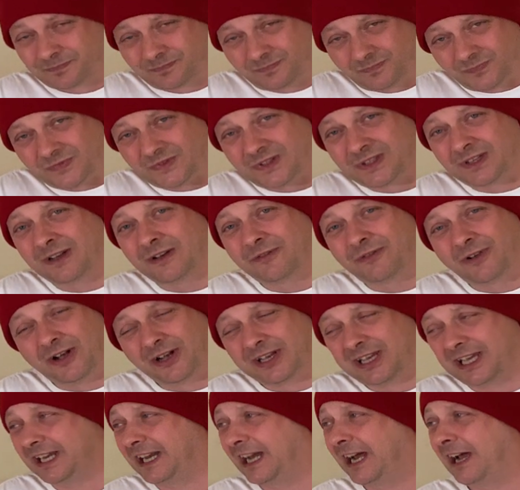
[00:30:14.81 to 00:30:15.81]

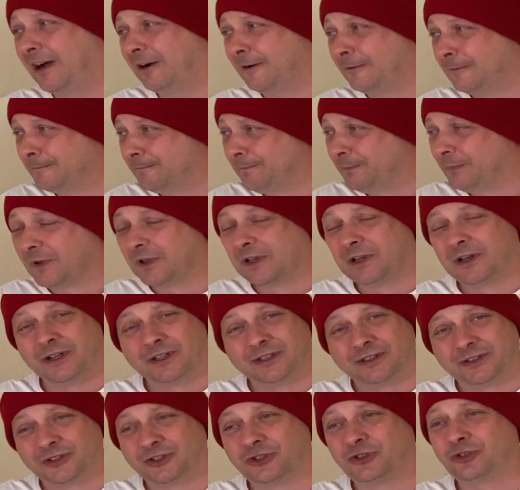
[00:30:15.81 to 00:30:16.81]
Fucking hell.
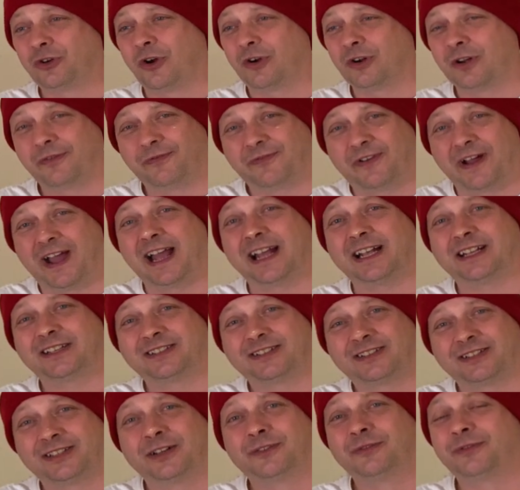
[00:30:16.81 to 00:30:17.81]
Strong
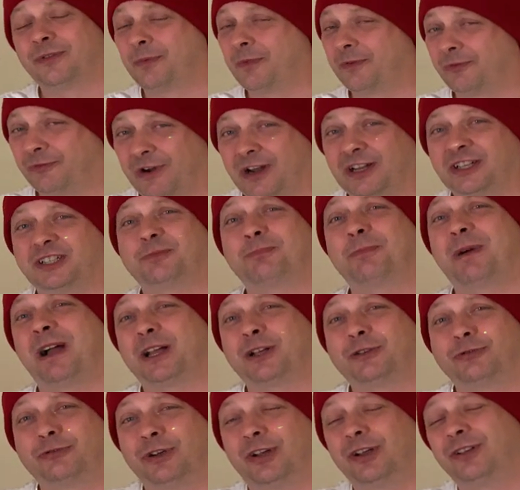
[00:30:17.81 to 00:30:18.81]
effects from the French
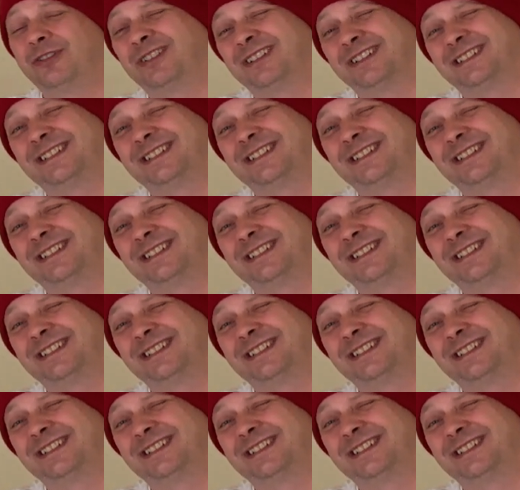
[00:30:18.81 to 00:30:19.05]
macaroon,